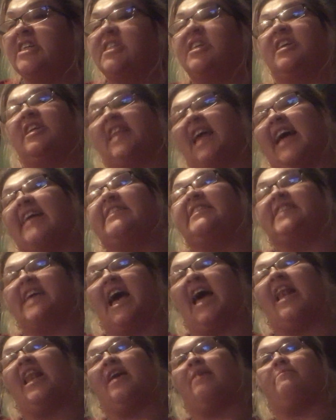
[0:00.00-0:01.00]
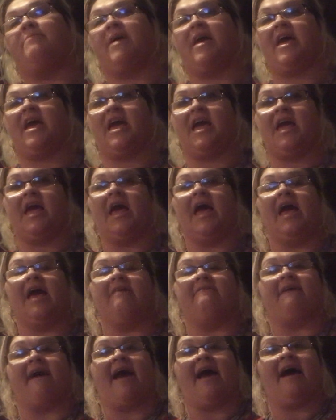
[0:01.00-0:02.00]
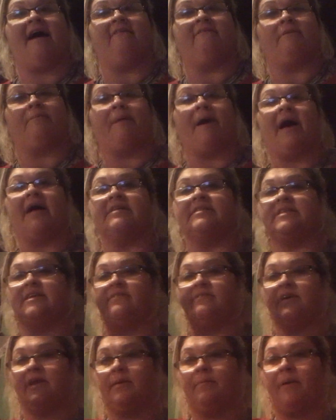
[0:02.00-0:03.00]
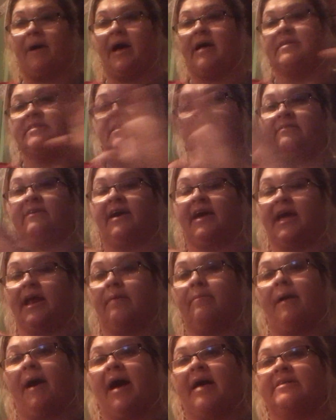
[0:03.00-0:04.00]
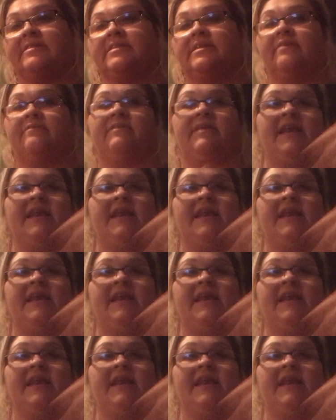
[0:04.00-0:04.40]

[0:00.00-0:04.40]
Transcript: So that's telling me if I have a positive and a positive, I get a positive.